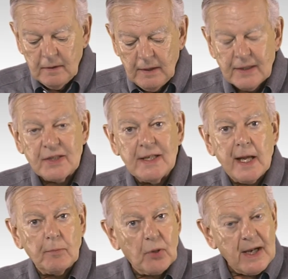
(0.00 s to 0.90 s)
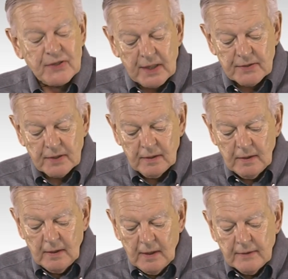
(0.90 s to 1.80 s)
It's not a process.
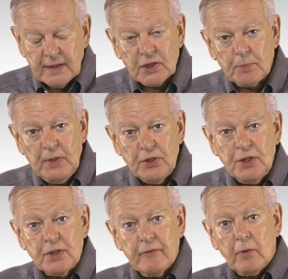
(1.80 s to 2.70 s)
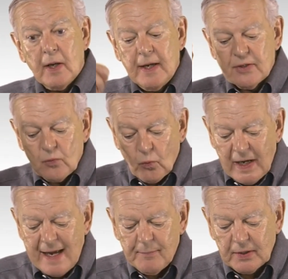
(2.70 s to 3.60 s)
That species arise
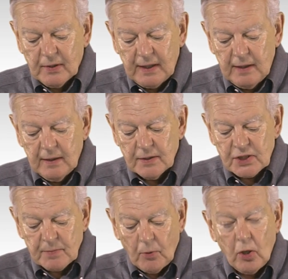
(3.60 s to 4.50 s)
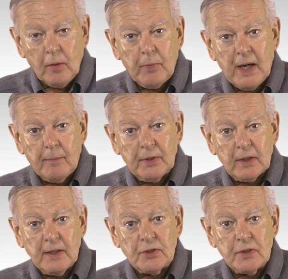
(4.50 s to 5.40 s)
rapidly in small
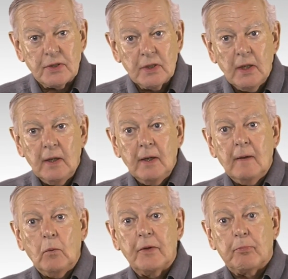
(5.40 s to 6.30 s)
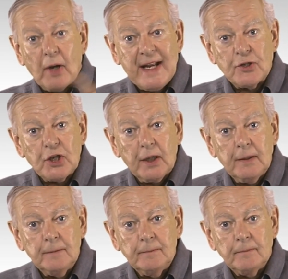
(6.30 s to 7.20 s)
populations with branching
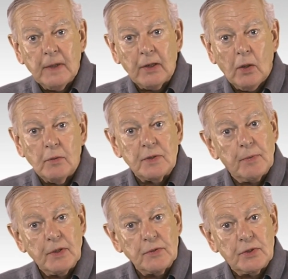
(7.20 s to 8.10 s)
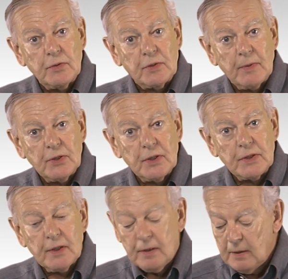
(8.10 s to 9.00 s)
and always produce two
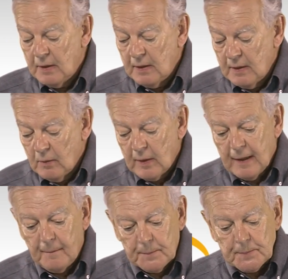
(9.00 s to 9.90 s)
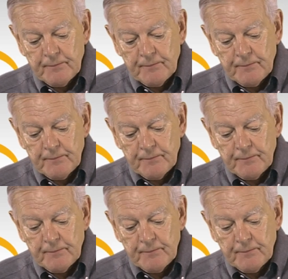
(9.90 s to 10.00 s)
species. Well,